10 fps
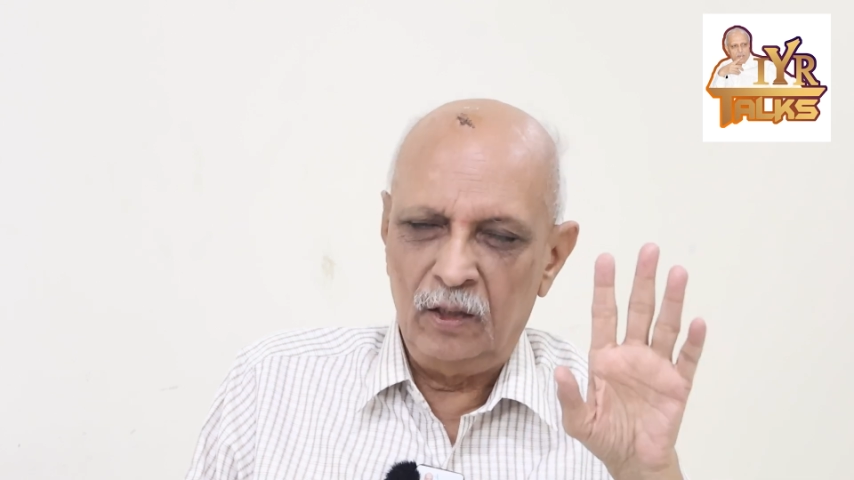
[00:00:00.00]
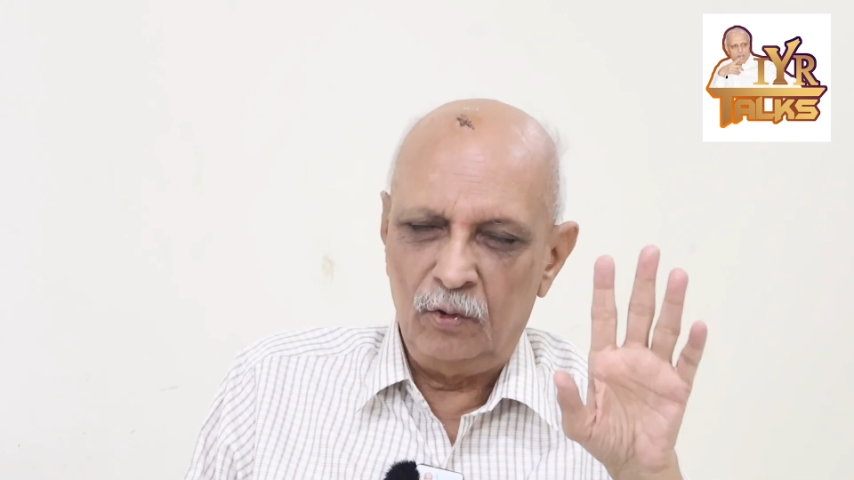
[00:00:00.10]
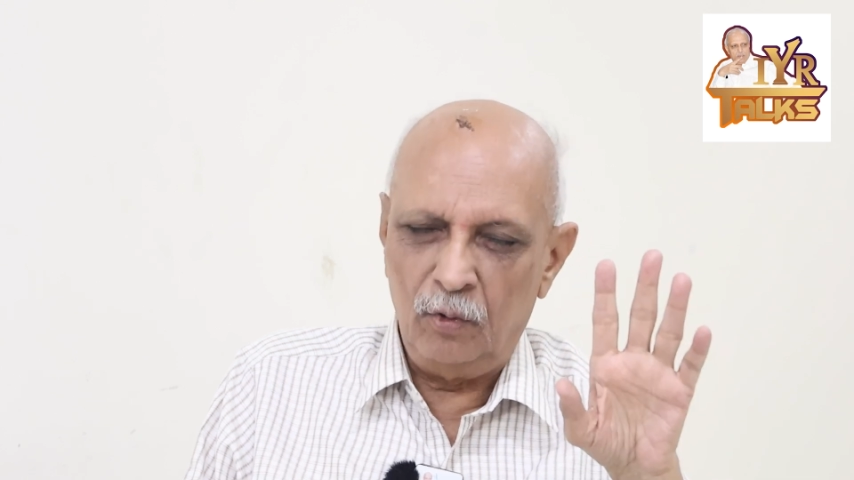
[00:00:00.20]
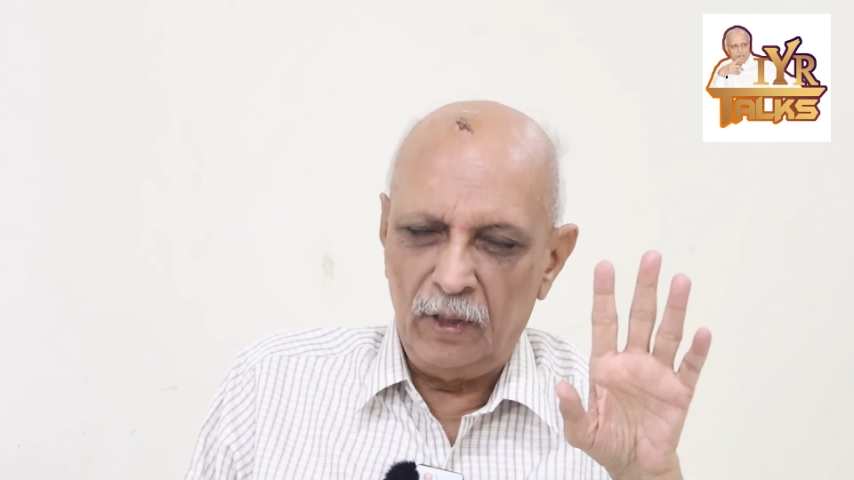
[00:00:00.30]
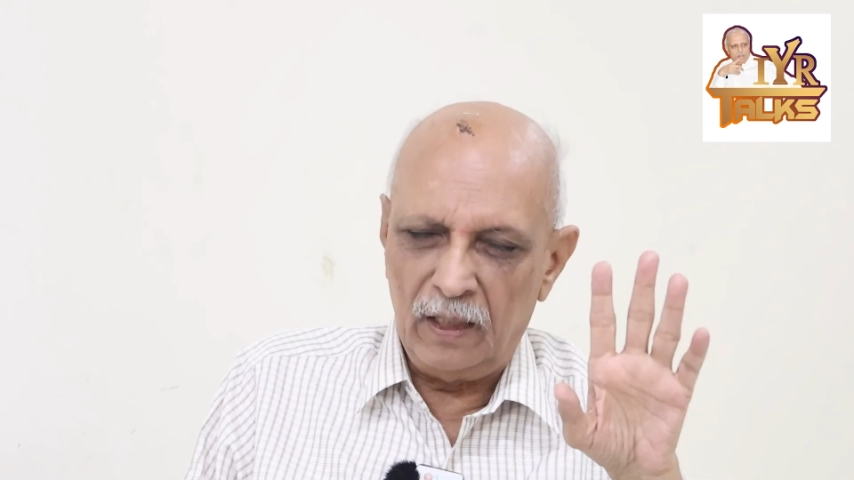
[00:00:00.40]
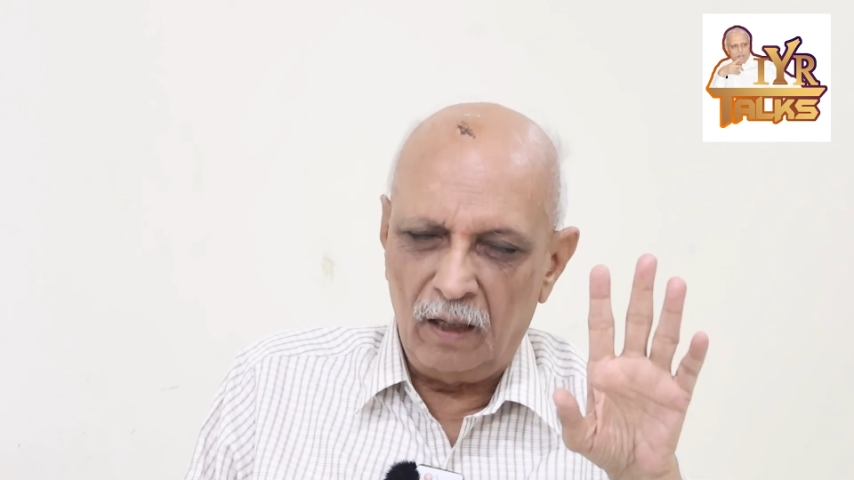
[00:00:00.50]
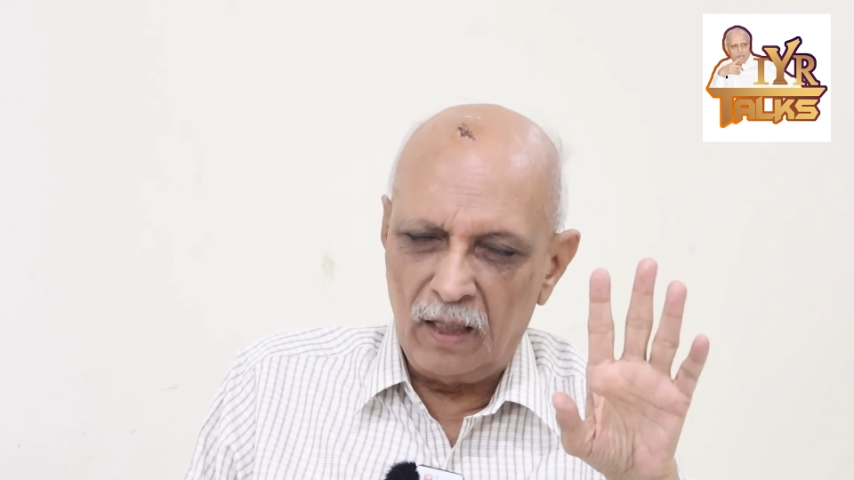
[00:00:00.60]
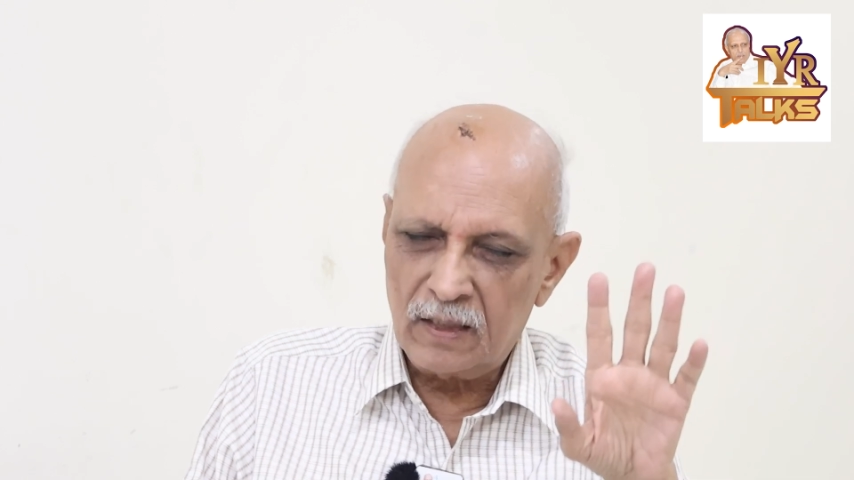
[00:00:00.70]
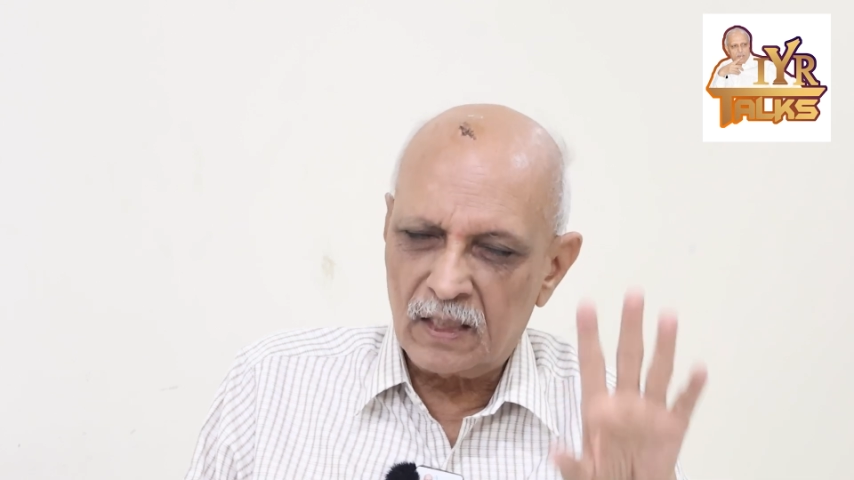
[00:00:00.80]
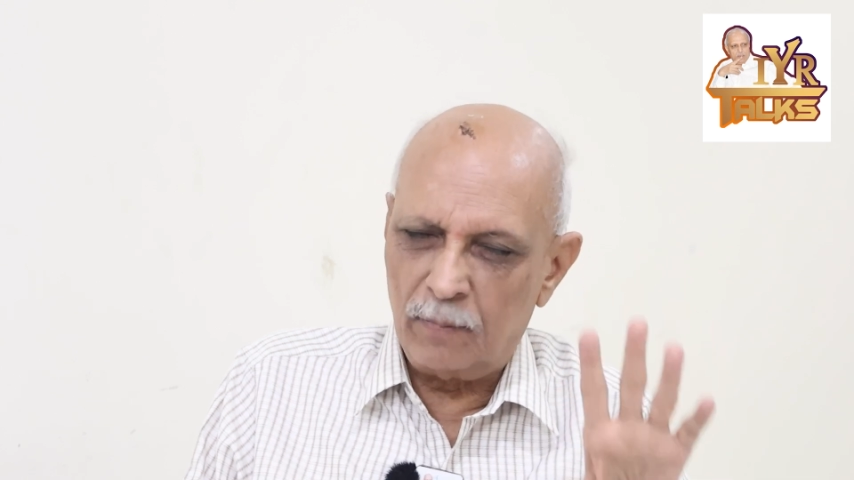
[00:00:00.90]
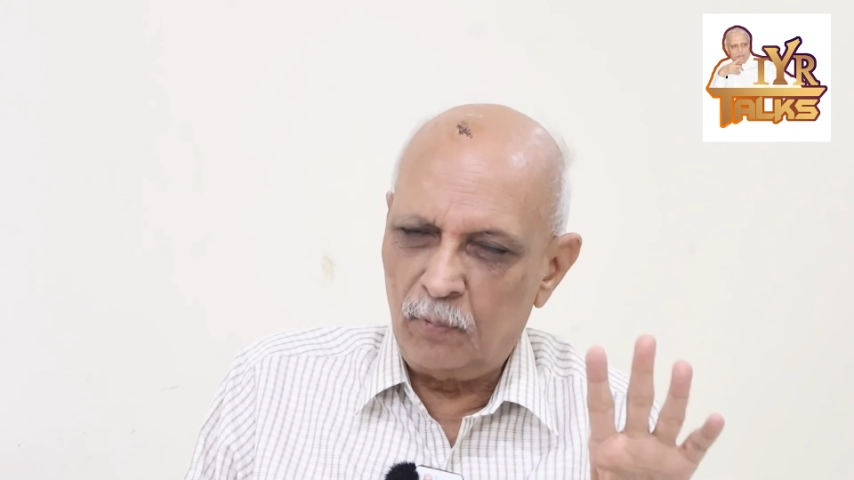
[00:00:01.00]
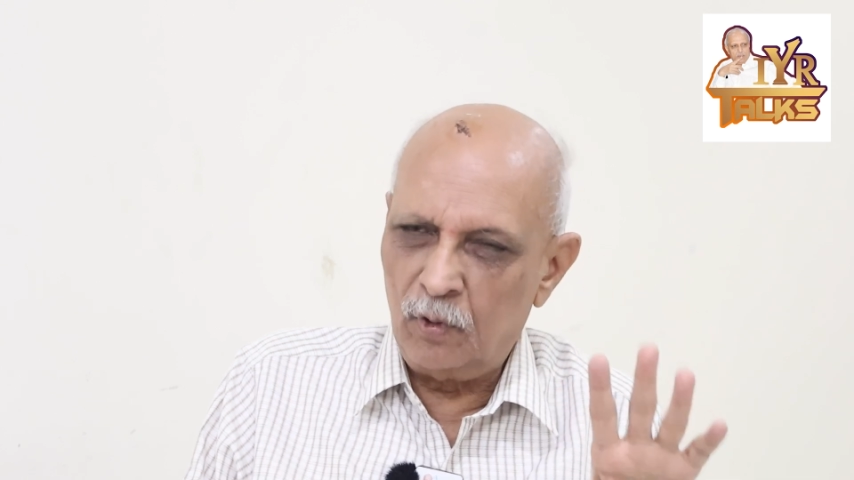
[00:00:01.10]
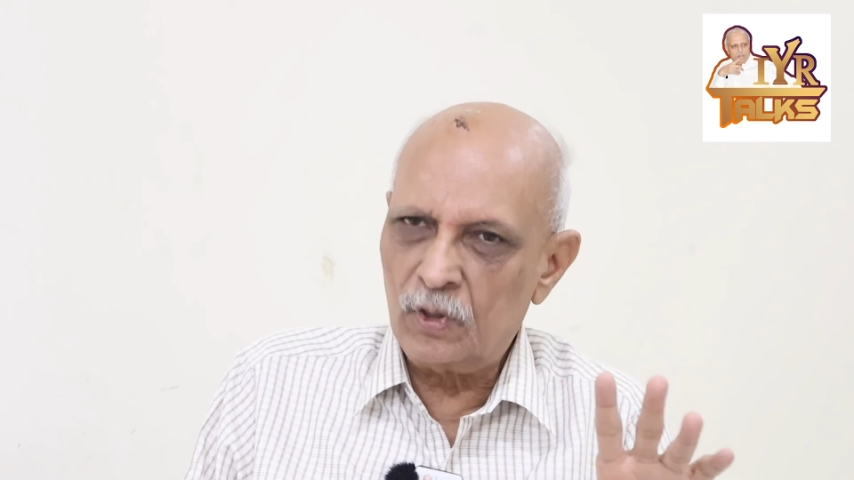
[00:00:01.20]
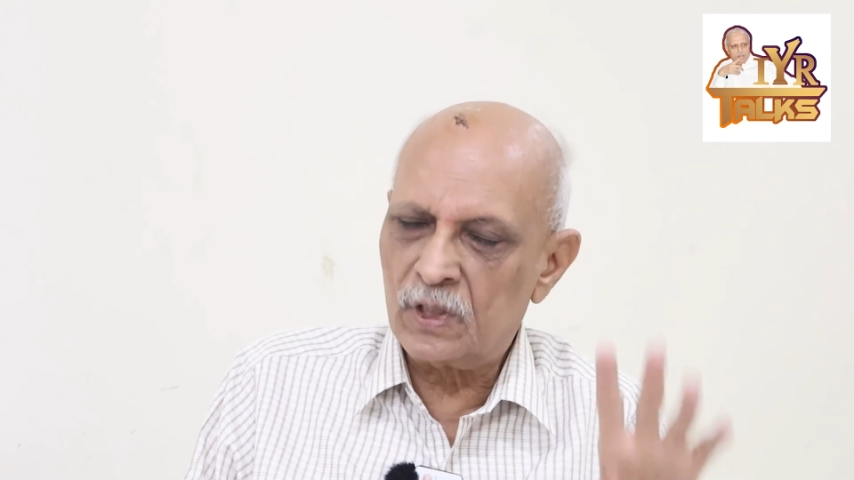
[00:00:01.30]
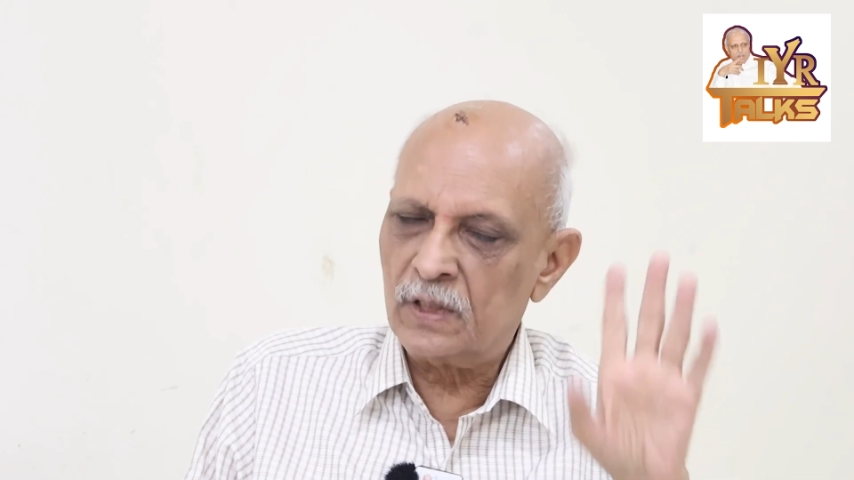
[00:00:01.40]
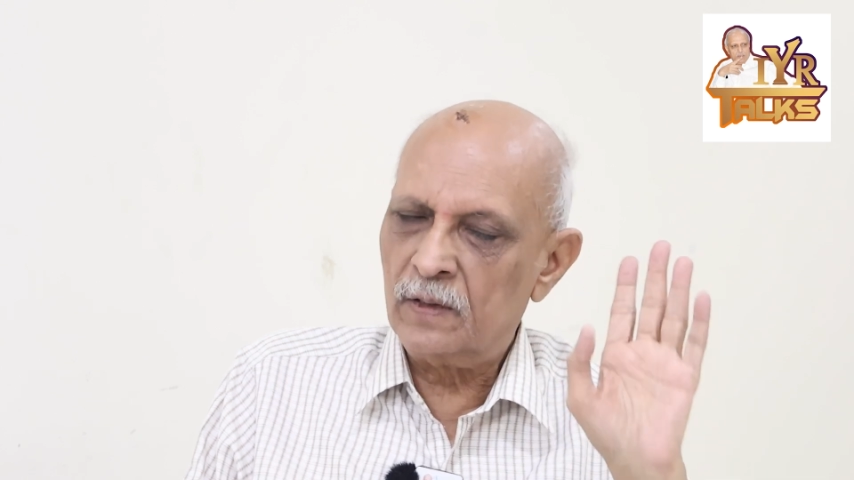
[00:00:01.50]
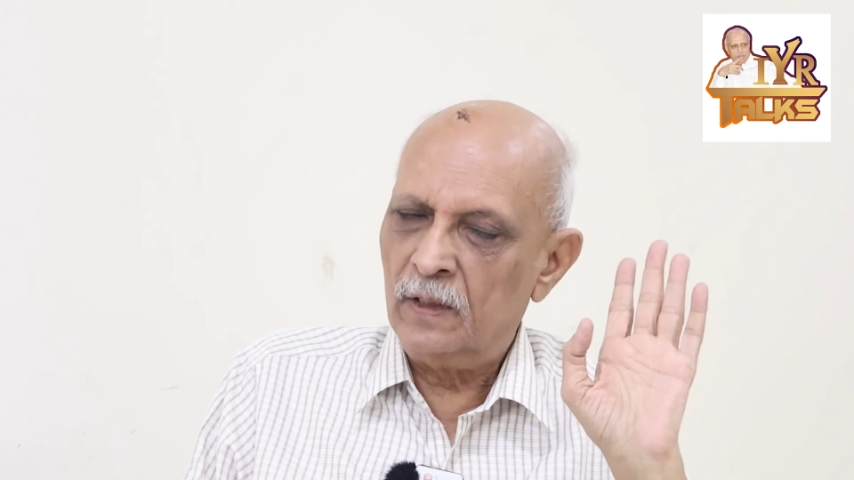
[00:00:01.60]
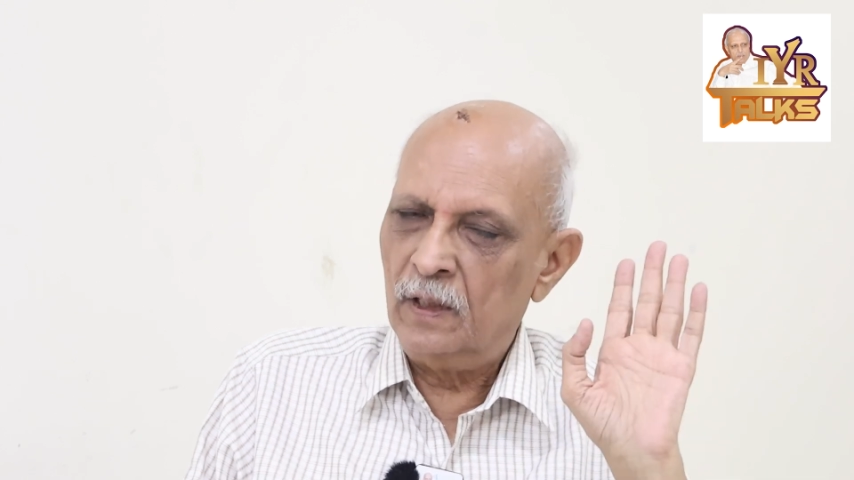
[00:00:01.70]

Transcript: Though Iran supports